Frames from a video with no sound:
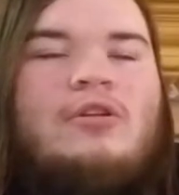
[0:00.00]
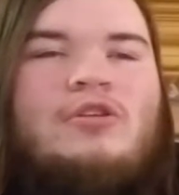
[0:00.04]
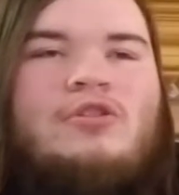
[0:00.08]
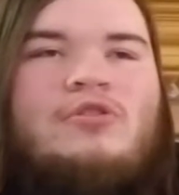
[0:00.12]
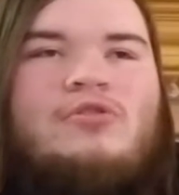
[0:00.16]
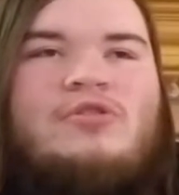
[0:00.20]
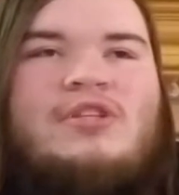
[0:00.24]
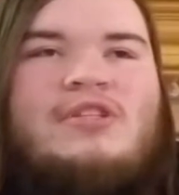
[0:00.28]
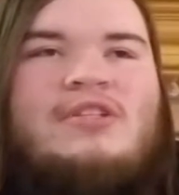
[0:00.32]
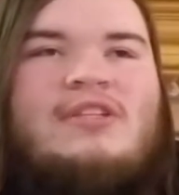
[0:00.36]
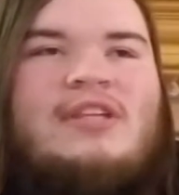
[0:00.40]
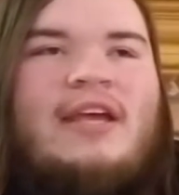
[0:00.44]

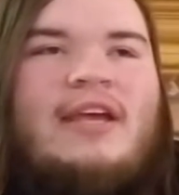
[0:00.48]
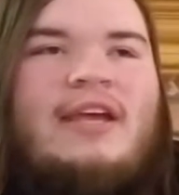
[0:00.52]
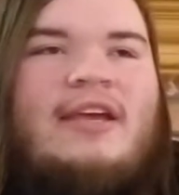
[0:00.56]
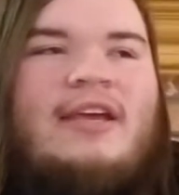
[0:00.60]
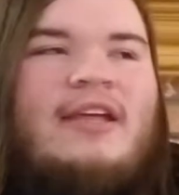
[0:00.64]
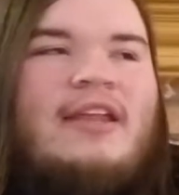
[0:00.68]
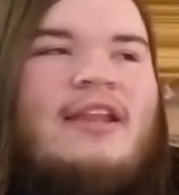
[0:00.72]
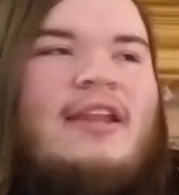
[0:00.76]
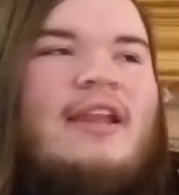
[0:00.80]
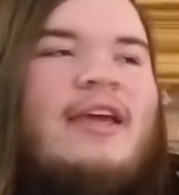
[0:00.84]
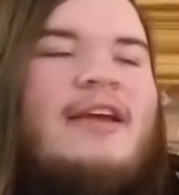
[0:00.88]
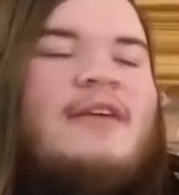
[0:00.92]
who just
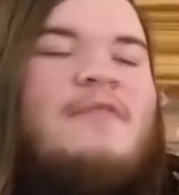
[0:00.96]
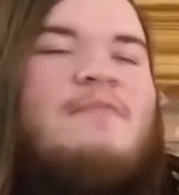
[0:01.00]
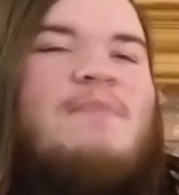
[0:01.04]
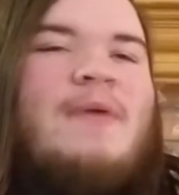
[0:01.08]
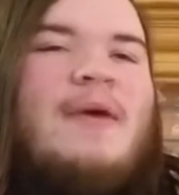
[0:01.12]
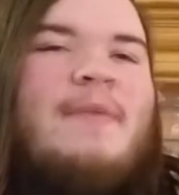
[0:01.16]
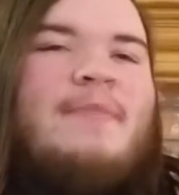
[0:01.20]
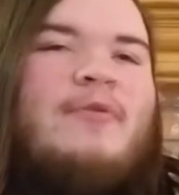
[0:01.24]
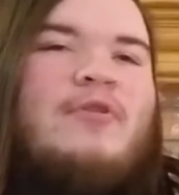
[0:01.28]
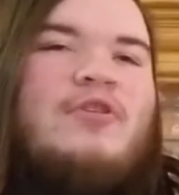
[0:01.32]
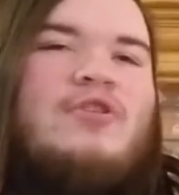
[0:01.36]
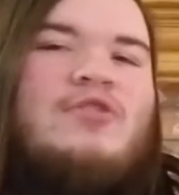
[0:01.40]
like
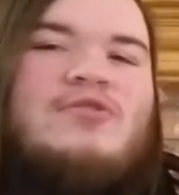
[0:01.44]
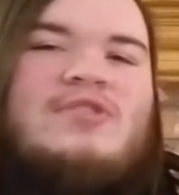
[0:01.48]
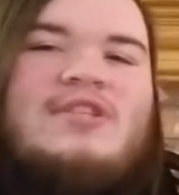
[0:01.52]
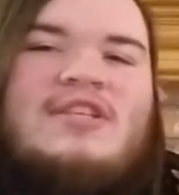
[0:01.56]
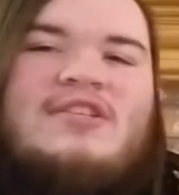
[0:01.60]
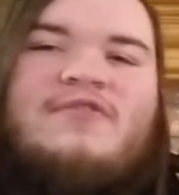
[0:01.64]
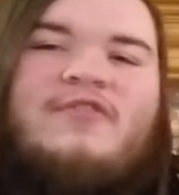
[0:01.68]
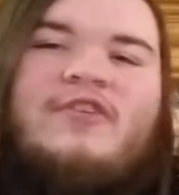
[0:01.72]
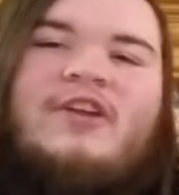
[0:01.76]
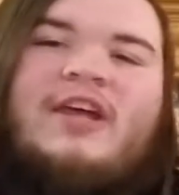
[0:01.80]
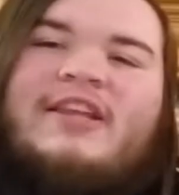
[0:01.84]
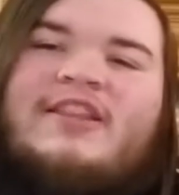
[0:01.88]
people use
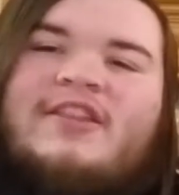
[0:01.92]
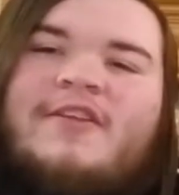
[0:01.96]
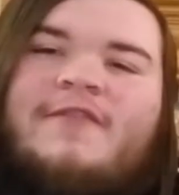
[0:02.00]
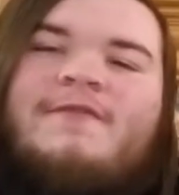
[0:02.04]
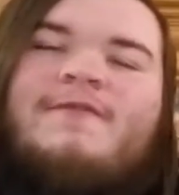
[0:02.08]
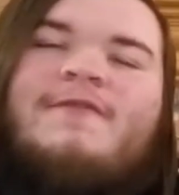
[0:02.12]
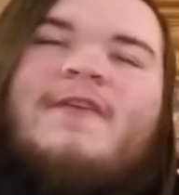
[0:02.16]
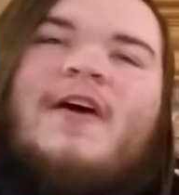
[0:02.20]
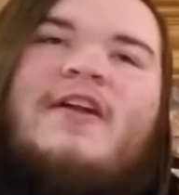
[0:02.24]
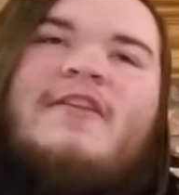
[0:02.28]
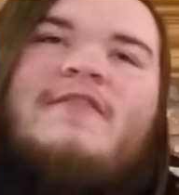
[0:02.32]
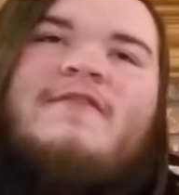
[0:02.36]
this for like the
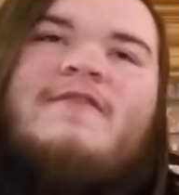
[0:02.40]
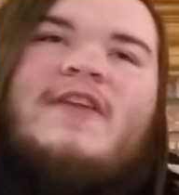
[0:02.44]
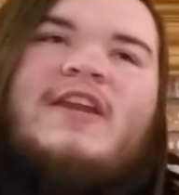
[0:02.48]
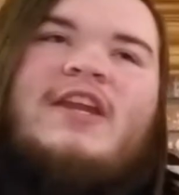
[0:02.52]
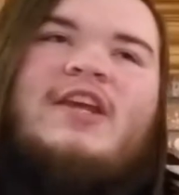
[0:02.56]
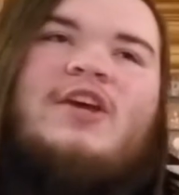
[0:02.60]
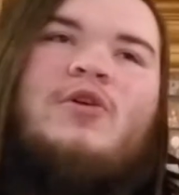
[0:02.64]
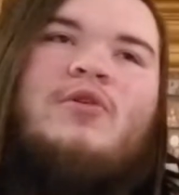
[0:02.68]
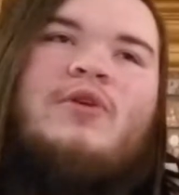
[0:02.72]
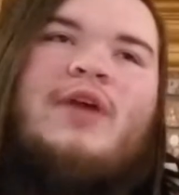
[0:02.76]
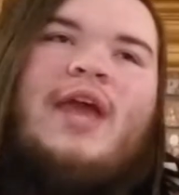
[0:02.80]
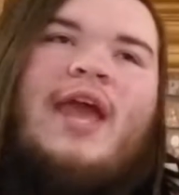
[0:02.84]
fun
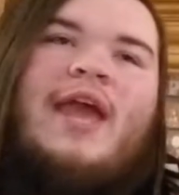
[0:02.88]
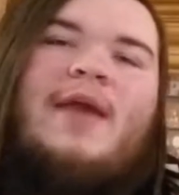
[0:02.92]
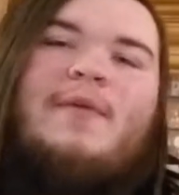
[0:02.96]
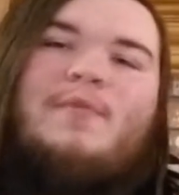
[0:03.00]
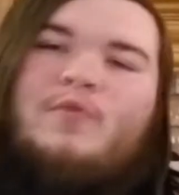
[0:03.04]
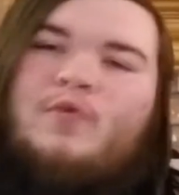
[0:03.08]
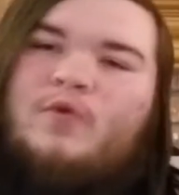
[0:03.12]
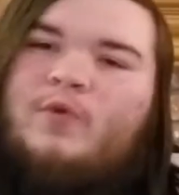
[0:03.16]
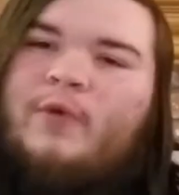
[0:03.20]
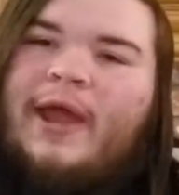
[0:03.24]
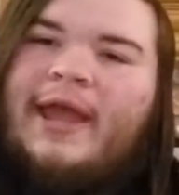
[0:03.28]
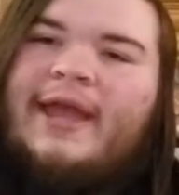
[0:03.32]
video
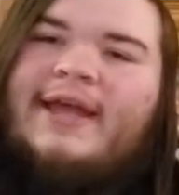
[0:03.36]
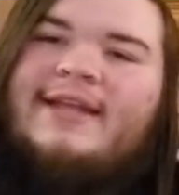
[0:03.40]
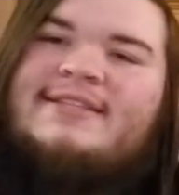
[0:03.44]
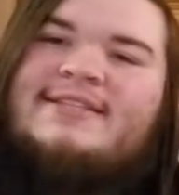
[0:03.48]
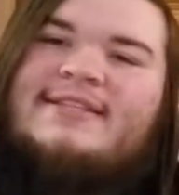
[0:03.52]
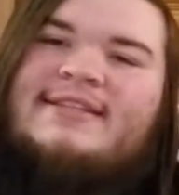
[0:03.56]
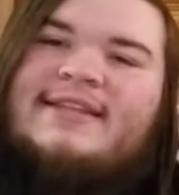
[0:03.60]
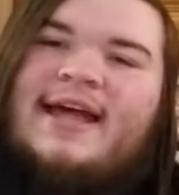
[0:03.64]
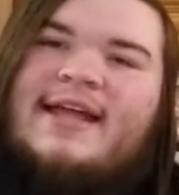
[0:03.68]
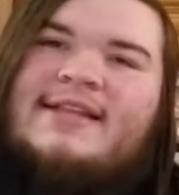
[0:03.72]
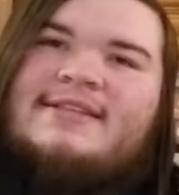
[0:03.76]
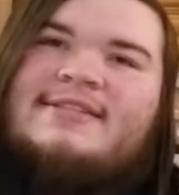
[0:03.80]
game
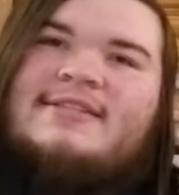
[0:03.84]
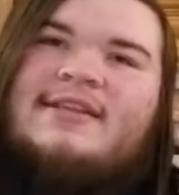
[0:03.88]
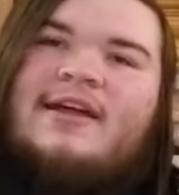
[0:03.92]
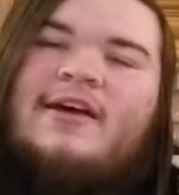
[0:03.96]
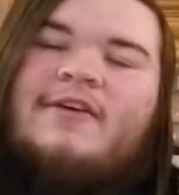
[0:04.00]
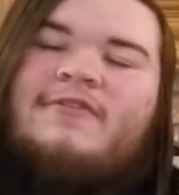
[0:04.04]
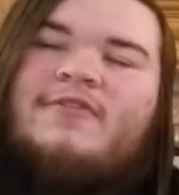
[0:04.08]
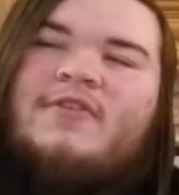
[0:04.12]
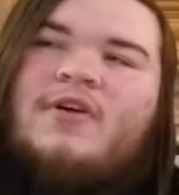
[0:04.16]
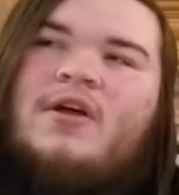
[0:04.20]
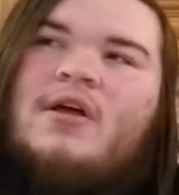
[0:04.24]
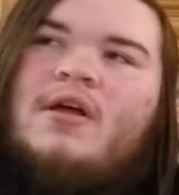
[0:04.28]
raids and that
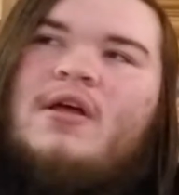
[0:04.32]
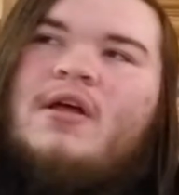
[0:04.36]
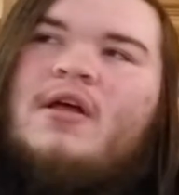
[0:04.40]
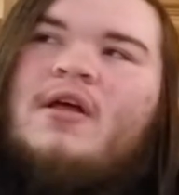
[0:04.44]
stuff.